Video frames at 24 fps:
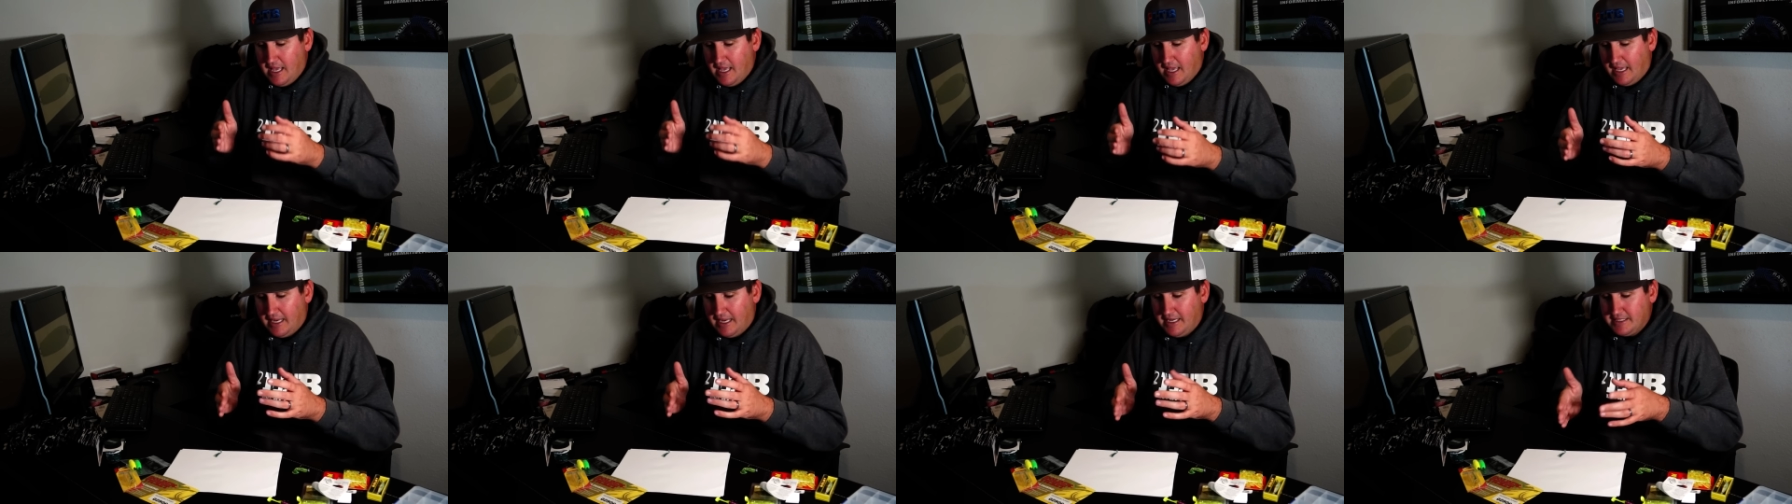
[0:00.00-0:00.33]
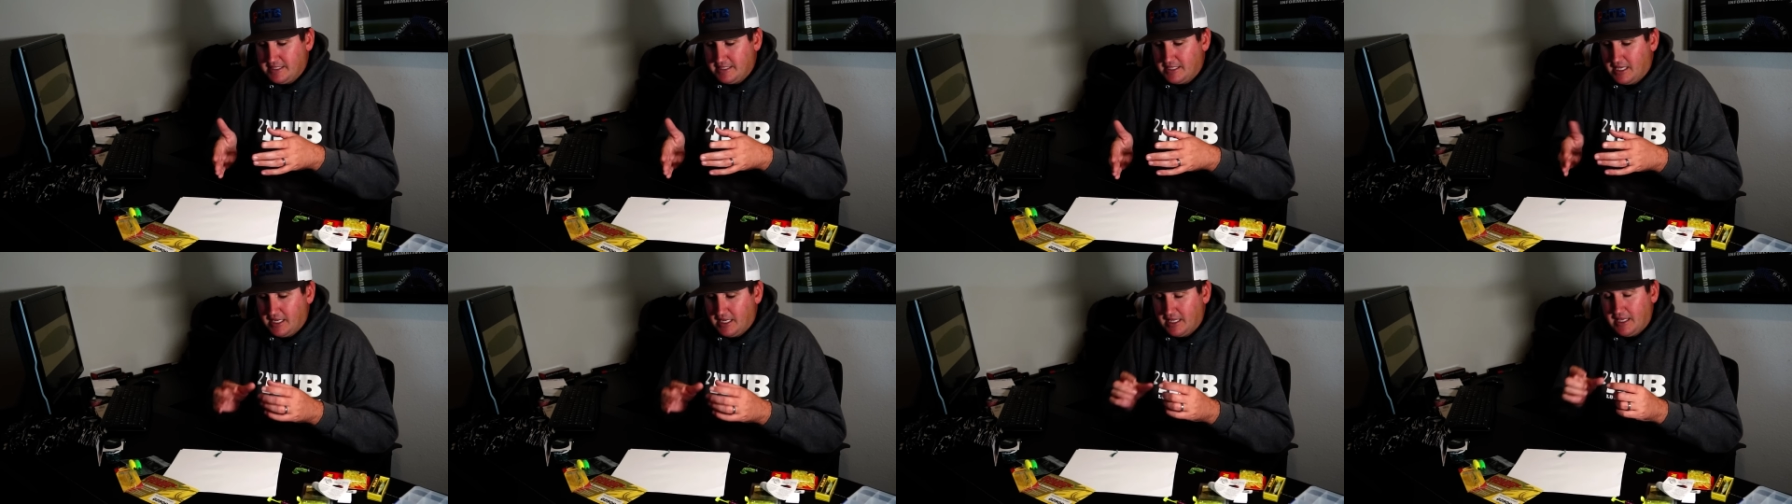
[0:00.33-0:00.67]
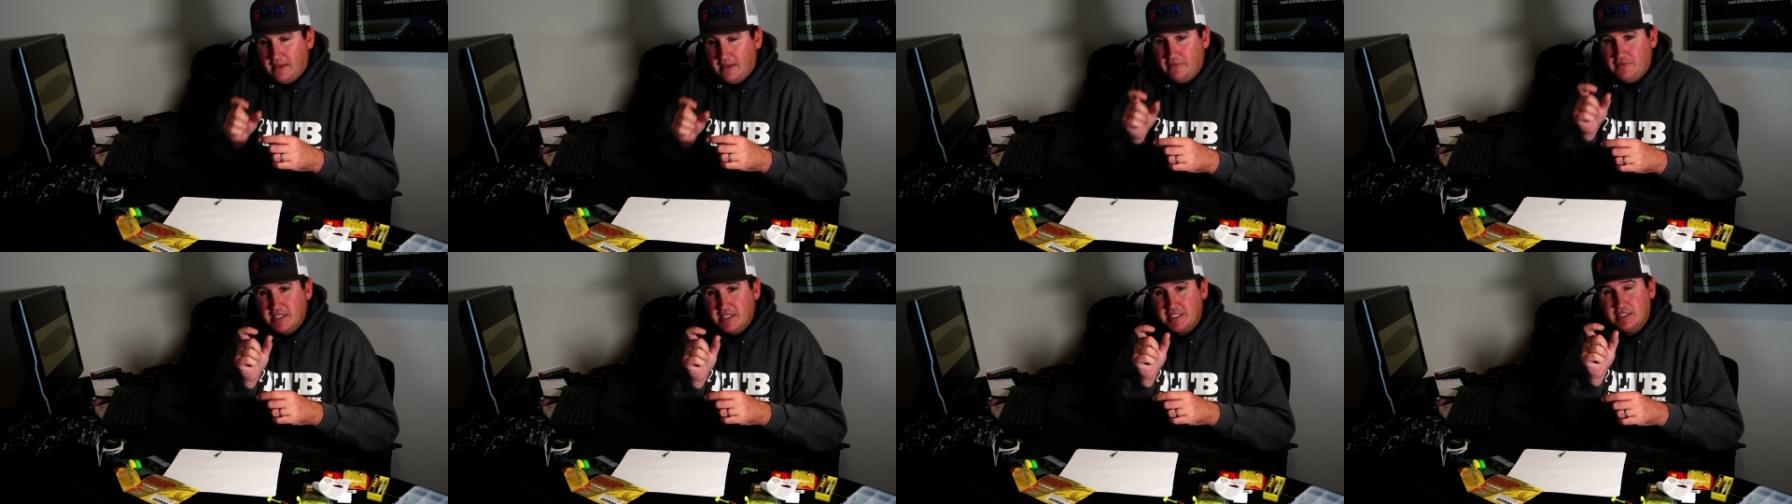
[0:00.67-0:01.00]
and it's gonna
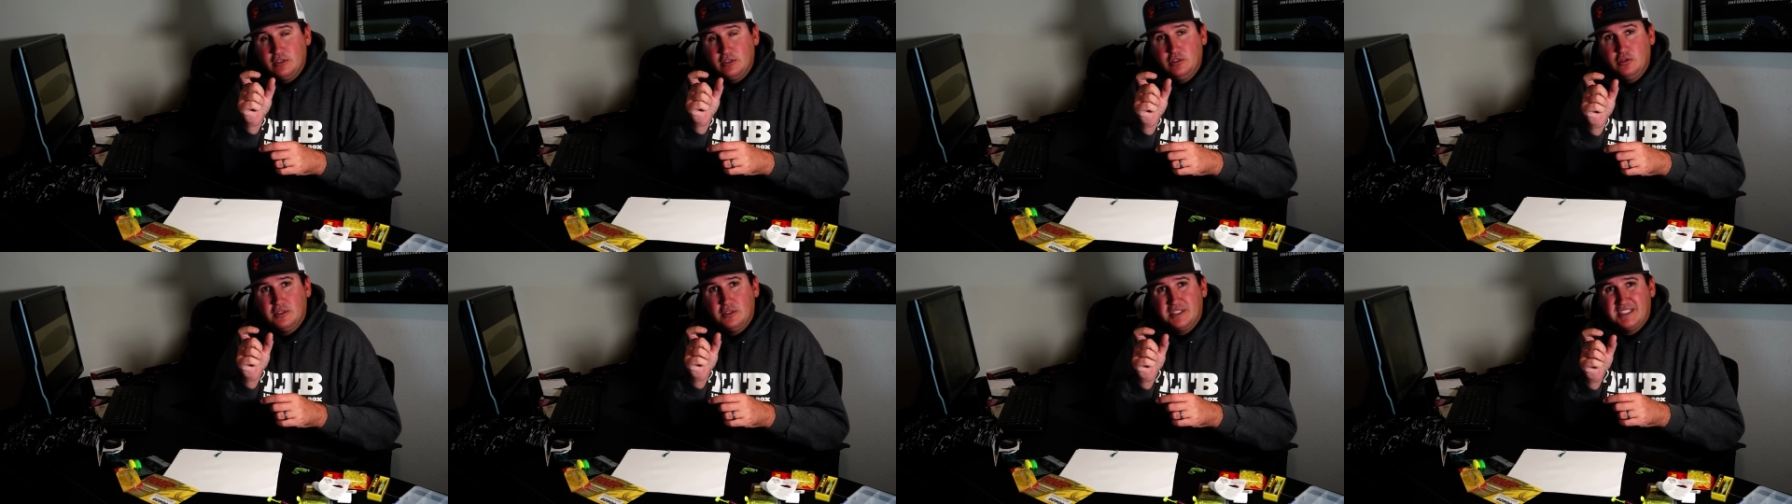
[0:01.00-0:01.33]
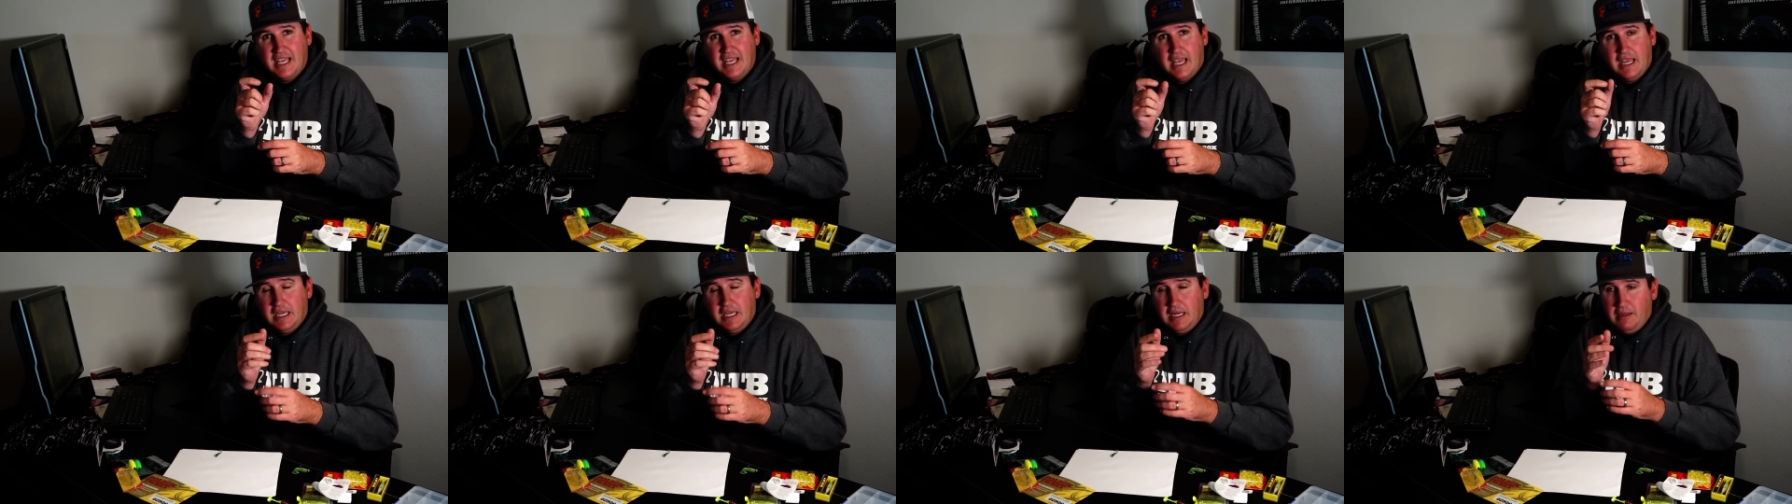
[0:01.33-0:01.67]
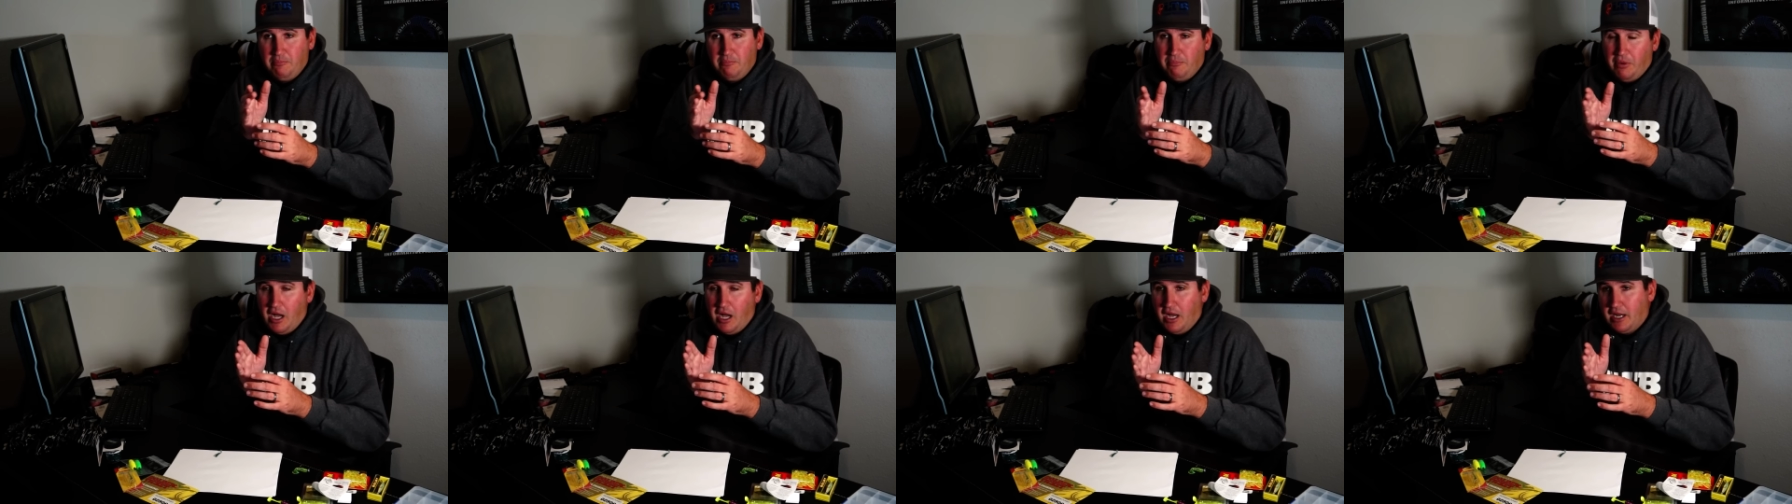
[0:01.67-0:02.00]
give this little
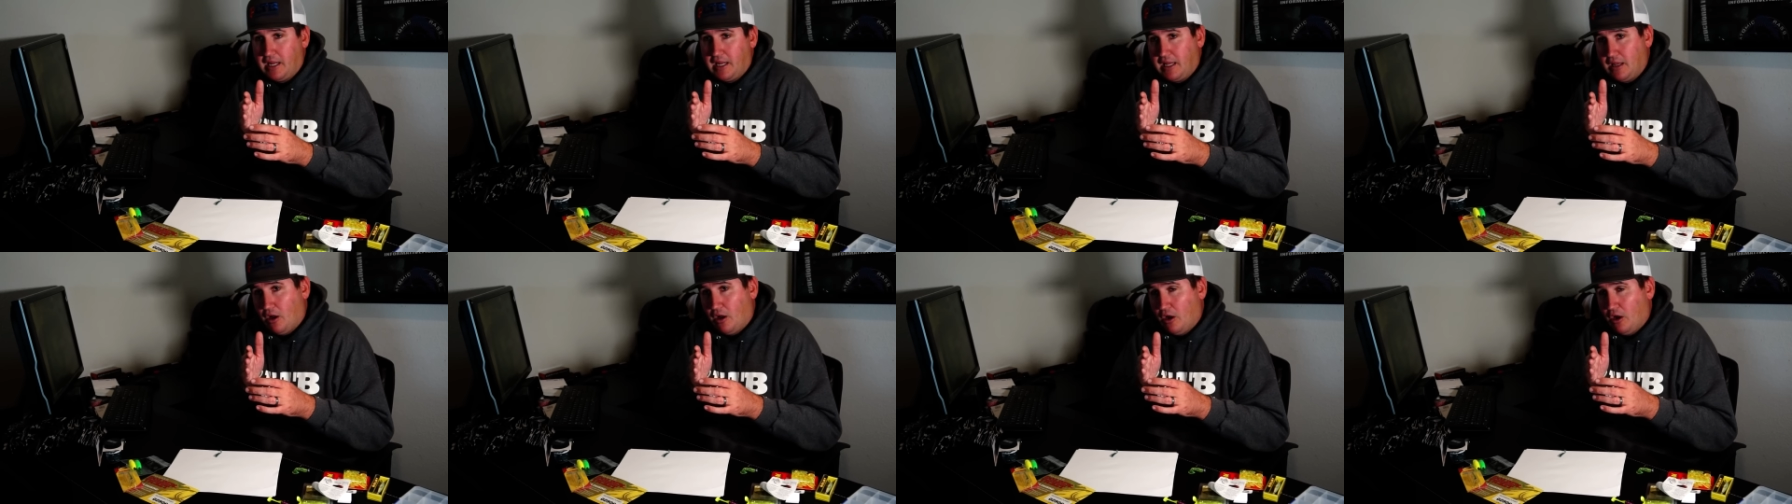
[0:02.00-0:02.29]
tiny body